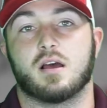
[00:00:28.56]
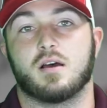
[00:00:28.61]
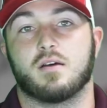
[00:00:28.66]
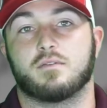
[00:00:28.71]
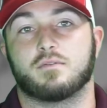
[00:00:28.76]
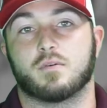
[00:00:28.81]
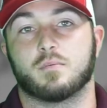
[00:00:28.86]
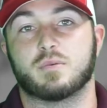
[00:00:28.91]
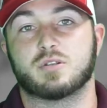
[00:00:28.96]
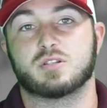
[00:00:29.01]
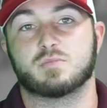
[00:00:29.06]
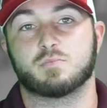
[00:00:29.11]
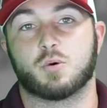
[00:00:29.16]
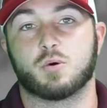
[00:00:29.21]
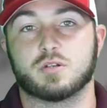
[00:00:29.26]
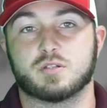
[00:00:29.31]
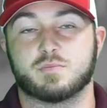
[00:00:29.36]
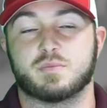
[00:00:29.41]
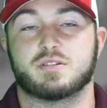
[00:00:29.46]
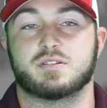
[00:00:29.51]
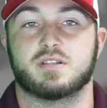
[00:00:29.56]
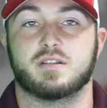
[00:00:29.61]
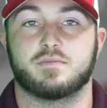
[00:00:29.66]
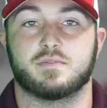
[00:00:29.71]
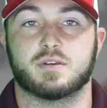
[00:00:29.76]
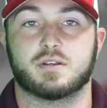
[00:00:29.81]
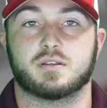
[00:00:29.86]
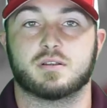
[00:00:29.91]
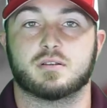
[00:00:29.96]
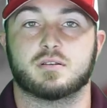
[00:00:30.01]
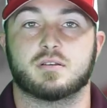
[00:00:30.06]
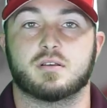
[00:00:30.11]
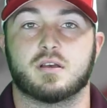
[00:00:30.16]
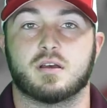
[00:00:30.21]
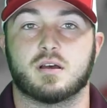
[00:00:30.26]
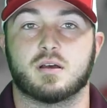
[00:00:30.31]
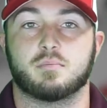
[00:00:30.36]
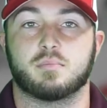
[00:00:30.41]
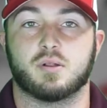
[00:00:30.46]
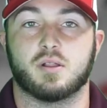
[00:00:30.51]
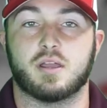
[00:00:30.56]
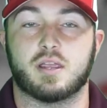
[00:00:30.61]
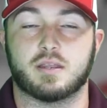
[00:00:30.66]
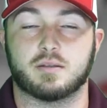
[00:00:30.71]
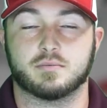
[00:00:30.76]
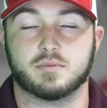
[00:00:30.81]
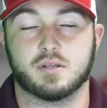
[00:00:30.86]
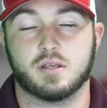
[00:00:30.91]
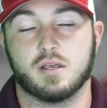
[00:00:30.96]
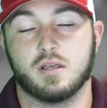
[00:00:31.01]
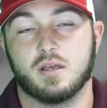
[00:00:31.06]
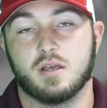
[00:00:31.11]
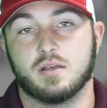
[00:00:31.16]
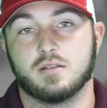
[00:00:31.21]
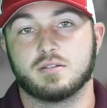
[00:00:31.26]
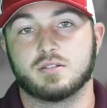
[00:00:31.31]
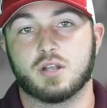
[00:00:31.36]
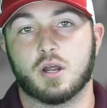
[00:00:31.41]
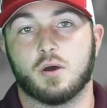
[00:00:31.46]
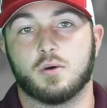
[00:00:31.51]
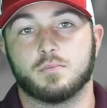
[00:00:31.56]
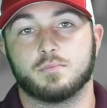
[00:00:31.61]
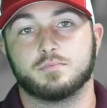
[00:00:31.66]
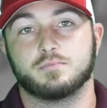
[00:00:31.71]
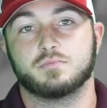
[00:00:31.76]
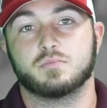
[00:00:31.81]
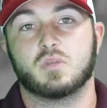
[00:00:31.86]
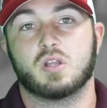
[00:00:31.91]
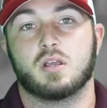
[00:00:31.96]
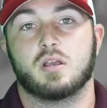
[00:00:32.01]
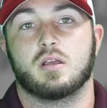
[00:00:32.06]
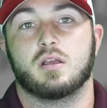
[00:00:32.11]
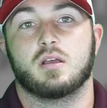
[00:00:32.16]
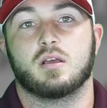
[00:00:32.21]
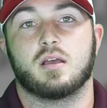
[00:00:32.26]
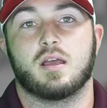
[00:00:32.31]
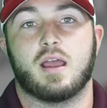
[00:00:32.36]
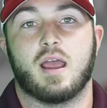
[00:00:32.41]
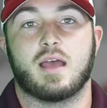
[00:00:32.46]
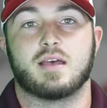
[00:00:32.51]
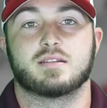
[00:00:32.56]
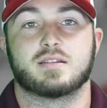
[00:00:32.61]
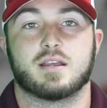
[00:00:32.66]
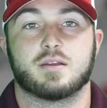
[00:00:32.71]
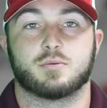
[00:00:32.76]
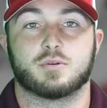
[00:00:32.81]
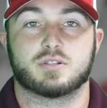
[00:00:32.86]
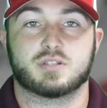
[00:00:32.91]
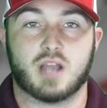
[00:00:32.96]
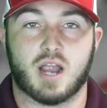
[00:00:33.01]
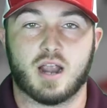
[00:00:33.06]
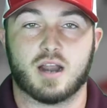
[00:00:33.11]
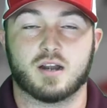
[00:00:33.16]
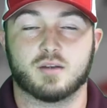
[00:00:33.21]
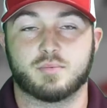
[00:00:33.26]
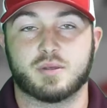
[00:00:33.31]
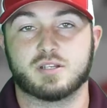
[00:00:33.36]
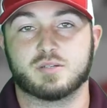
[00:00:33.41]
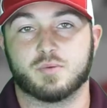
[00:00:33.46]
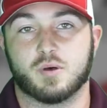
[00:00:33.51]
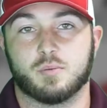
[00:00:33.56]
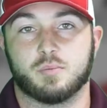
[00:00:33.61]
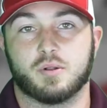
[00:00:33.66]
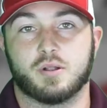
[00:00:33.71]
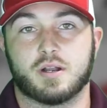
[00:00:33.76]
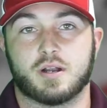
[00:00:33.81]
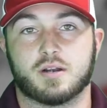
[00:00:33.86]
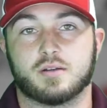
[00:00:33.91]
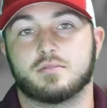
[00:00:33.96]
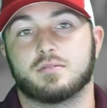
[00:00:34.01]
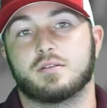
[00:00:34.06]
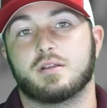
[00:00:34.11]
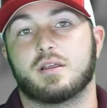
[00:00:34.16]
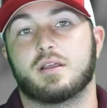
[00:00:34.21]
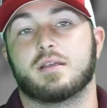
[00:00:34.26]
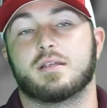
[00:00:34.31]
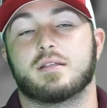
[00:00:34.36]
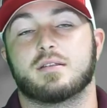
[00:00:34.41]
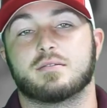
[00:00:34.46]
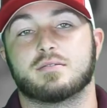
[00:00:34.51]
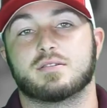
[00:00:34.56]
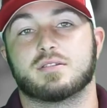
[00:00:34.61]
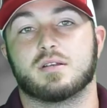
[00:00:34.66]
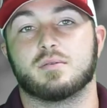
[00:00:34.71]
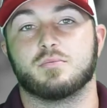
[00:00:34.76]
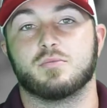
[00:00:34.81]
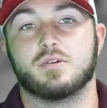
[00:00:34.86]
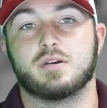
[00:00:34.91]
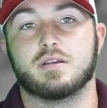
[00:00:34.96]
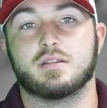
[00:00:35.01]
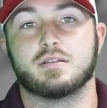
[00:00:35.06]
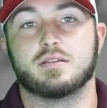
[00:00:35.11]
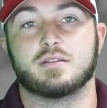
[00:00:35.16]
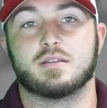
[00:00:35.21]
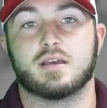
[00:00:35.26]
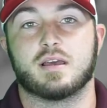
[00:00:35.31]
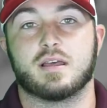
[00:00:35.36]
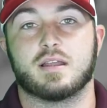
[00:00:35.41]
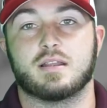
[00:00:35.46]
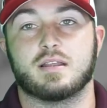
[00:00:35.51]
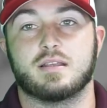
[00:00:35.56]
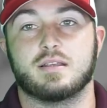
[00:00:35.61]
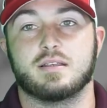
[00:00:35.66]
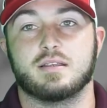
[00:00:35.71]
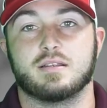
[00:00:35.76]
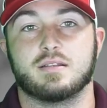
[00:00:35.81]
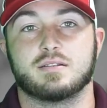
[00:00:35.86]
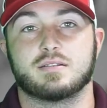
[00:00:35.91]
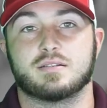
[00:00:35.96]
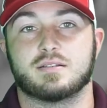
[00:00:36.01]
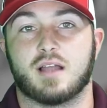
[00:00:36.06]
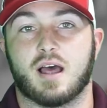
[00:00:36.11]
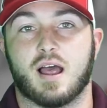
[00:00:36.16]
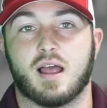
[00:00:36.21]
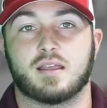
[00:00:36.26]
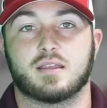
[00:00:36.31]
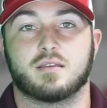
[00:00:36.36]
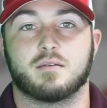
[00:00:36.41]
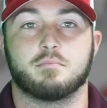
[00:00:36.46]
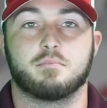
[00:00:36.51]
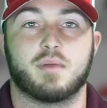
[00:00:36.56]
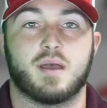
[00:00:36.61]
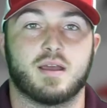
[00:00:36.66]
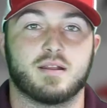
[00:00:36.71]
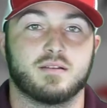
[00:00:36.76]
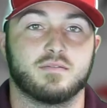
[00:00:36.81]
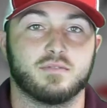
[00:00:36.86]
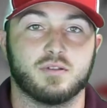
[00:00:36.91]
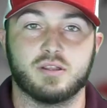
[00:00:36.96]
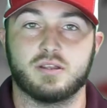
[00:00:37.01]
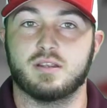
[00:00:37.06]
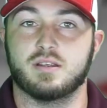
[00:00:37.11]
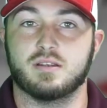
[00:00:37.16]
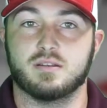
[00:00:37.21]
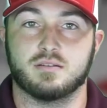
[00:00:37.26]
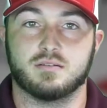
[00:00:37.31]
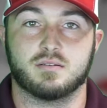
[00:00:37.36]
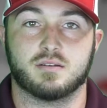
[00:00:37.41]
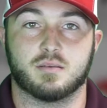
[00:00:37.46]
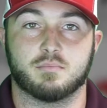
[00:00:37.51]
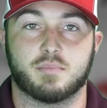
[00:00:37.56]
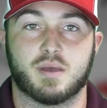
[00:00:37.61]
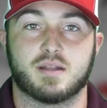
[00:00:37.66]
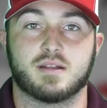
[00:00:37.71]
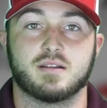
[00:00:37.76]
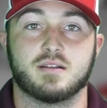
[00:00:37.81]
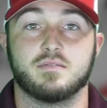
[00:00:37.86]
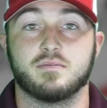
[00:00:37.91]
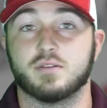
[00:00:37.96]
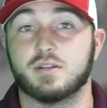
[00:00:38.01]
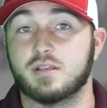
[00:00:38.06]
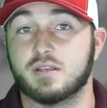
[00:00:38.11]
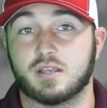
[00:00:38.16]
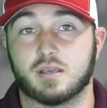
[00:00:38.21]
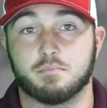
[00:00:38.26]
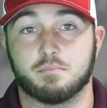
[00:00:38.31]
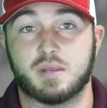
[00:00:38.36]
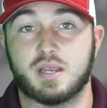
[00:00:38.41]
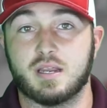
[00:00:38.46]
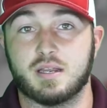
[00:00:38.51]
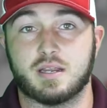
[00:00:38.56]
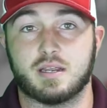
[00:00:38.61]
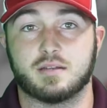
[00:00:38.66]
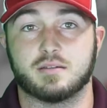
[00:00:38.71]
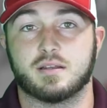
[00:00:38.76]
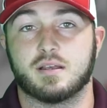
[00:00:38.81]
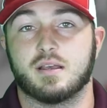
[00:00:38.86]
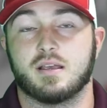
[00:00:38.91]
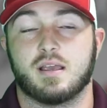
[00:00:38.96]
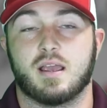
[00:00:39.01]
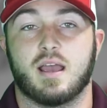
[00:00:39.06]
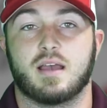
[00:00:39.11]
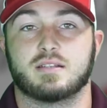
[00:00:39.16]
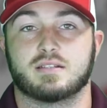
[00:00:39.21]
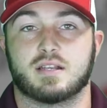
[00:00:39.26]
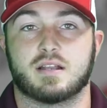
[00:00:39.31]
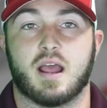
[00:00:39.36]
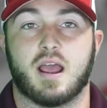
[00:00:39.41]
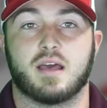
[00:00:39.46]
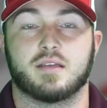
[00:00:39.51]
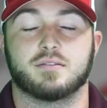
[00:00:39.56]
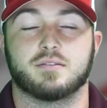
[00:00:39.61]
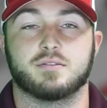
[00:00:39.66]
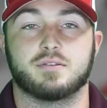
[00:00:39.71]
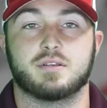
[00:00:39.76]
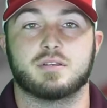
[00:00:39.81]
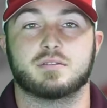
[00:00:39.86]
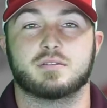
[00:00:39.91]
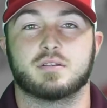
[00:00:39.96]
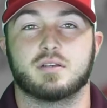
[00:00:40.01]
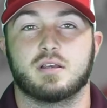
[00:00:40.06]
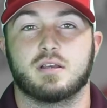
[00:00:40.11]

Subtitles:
from a sport-specific plane. So, as a retired baseball player and someone that is not competitively competing as an athlete,